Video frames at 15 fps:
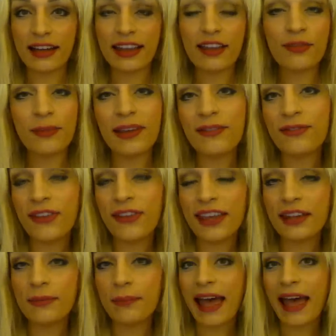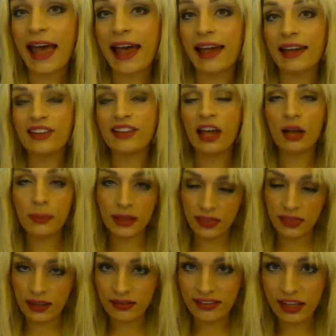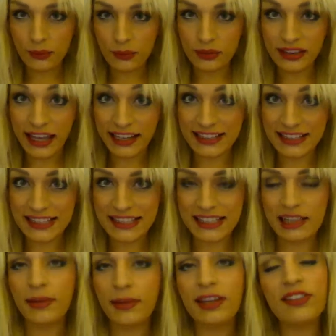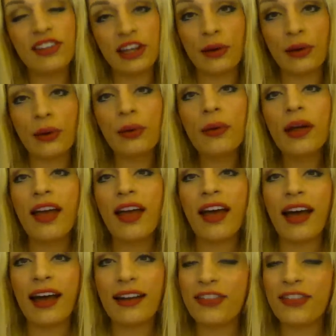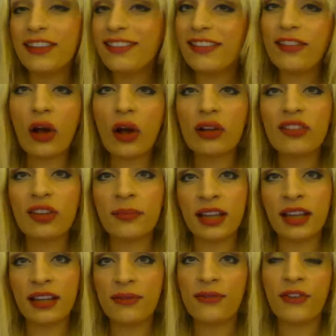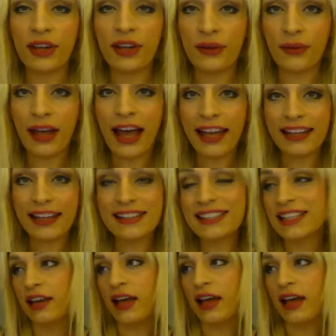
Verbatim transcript: Give me feedback, tell me things that you would like to see me do. This is ultimately for you guys.